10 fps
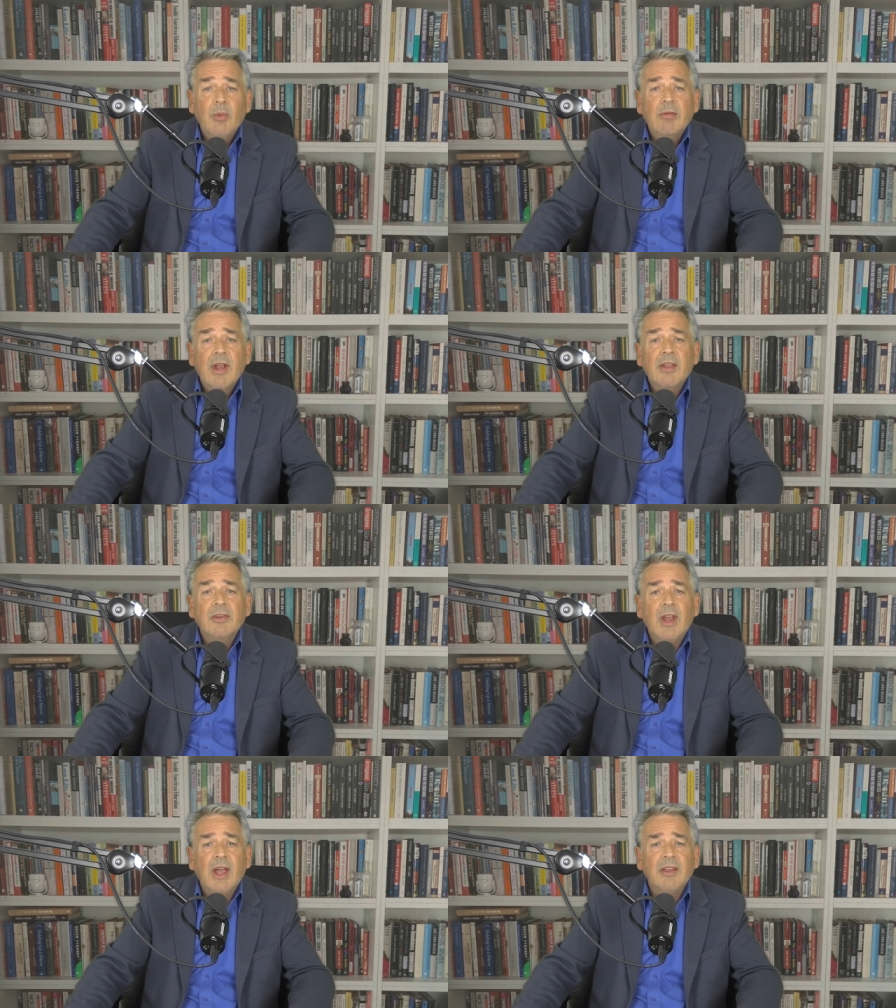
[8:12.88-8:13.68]
we
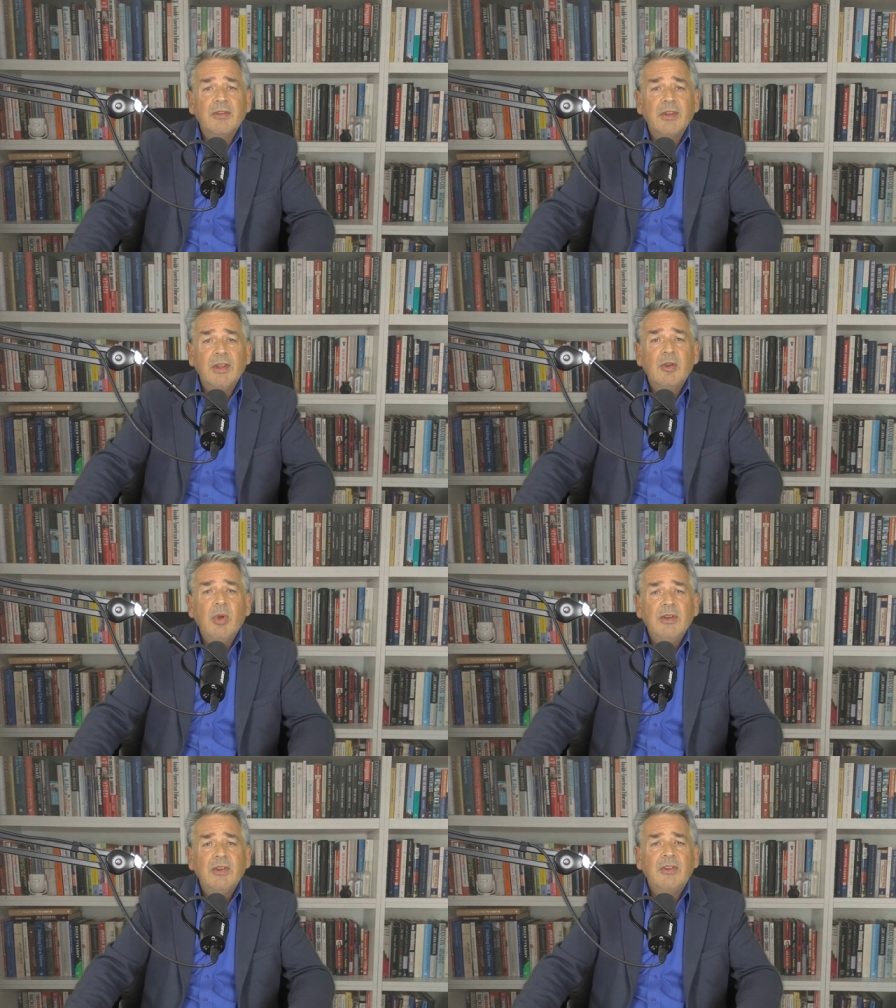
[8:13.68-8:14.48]
recognised the
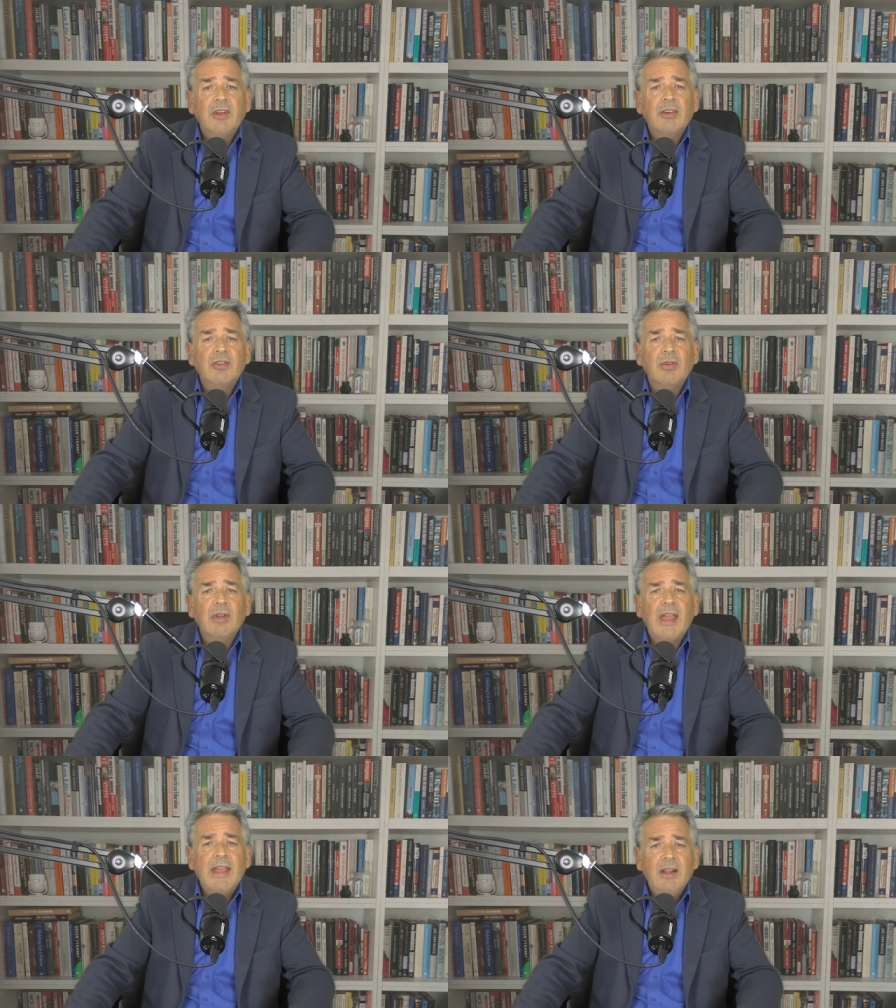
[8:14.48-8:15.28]

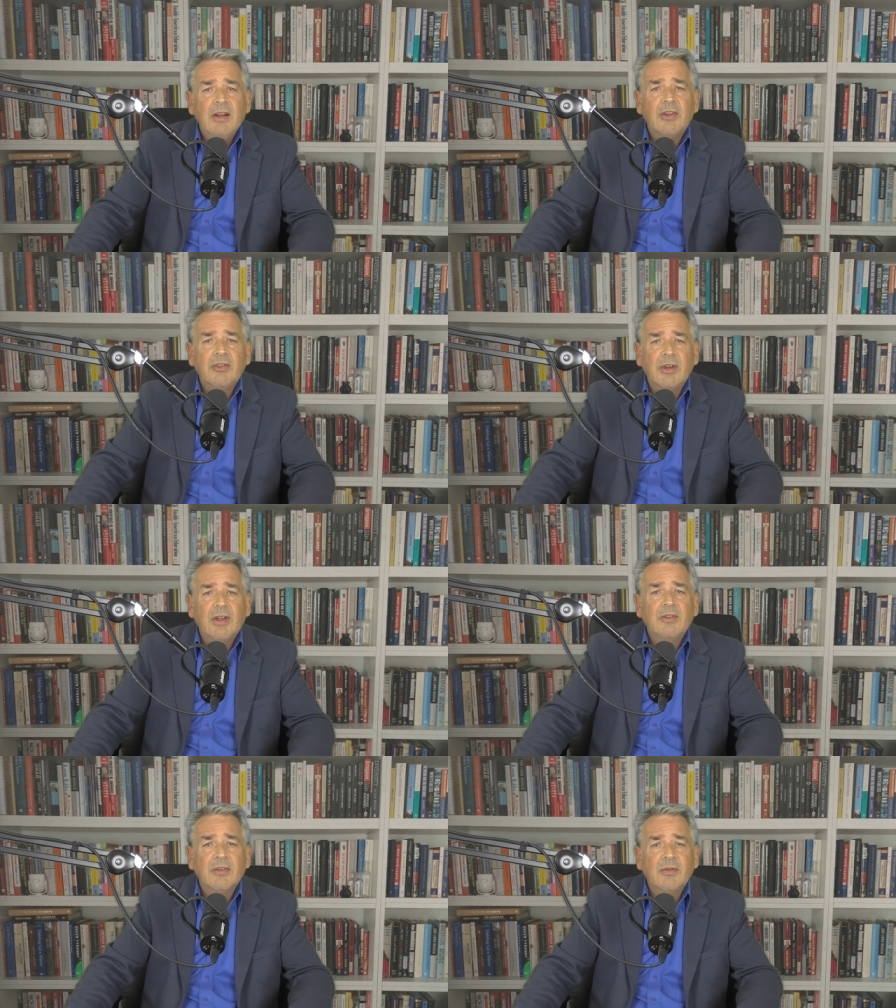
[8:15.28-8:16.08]
quintessential
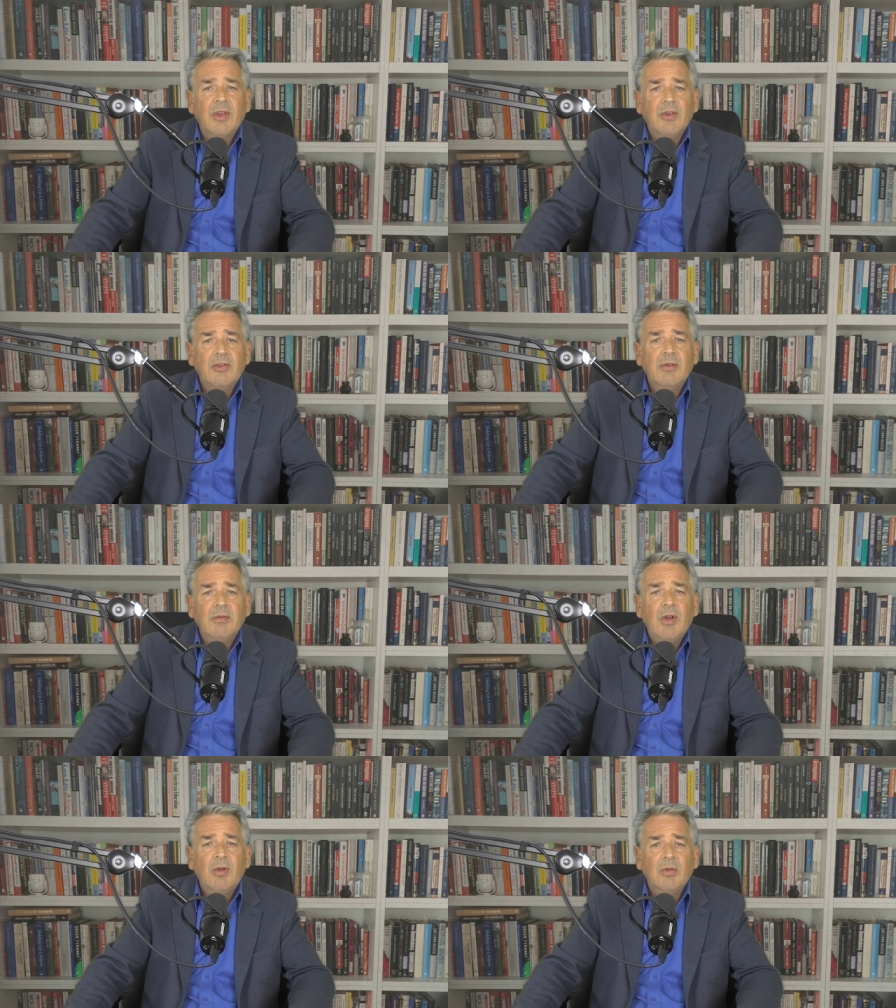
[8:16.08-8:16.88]
Englishness of those
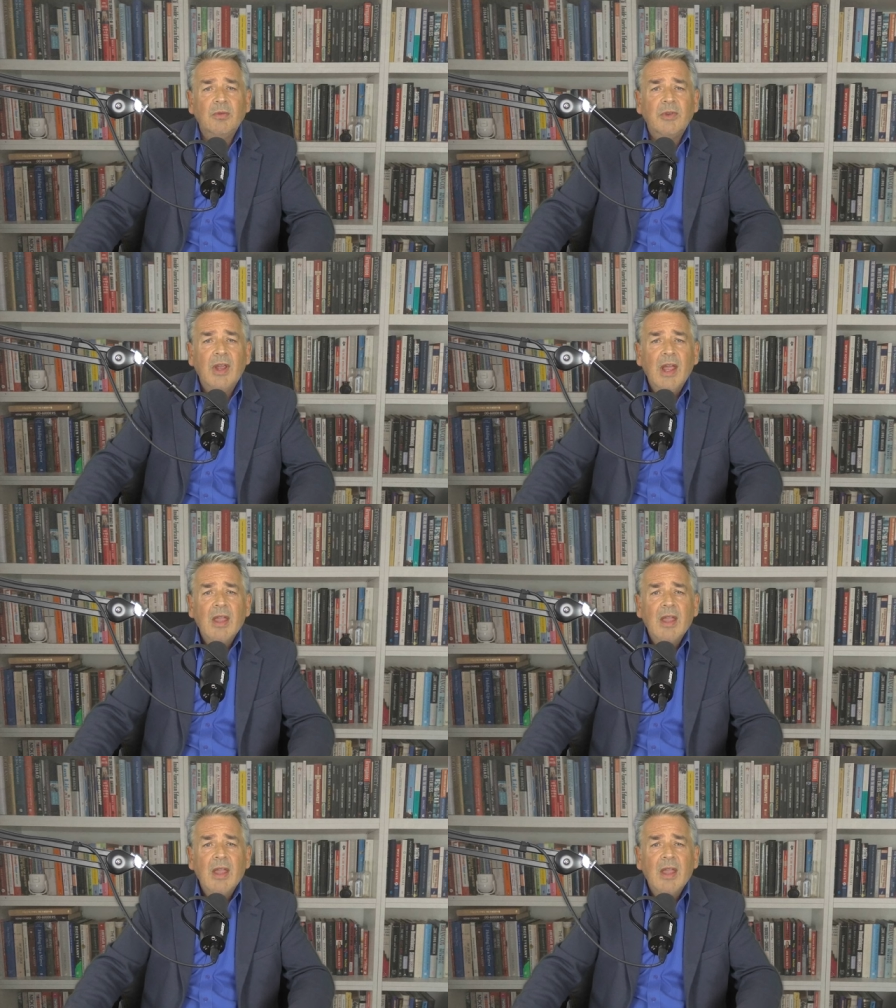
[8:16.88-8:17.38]
involved.